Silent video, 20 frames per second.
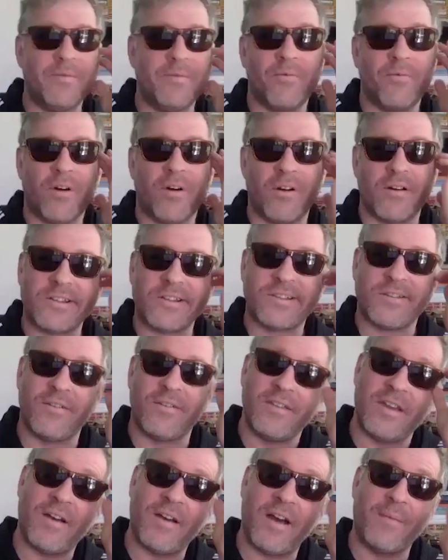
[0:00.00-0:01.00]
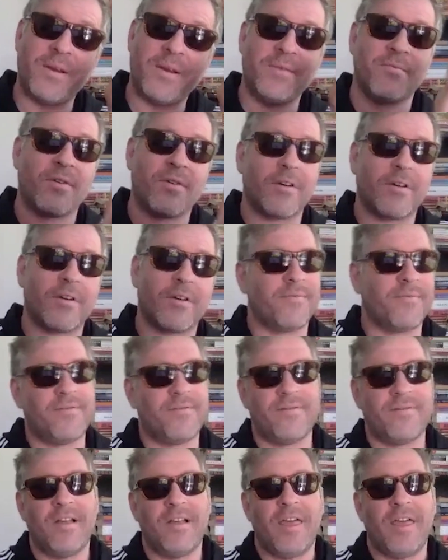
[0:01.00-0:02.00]
worse. I mean,
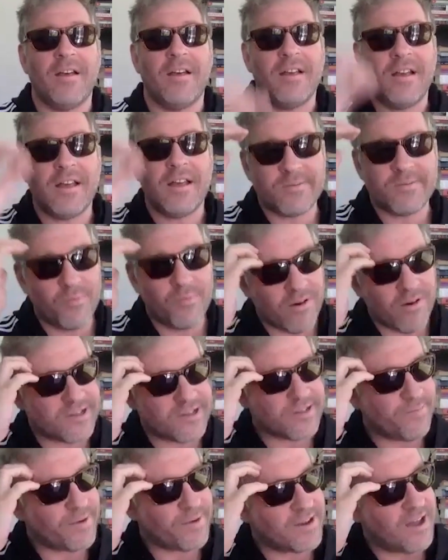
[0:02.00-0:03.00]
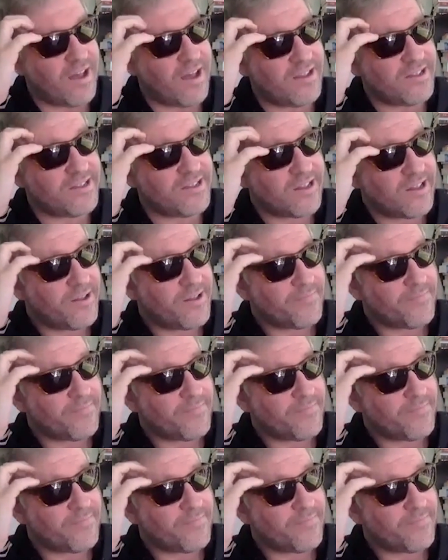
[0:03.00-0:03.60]
it's worse because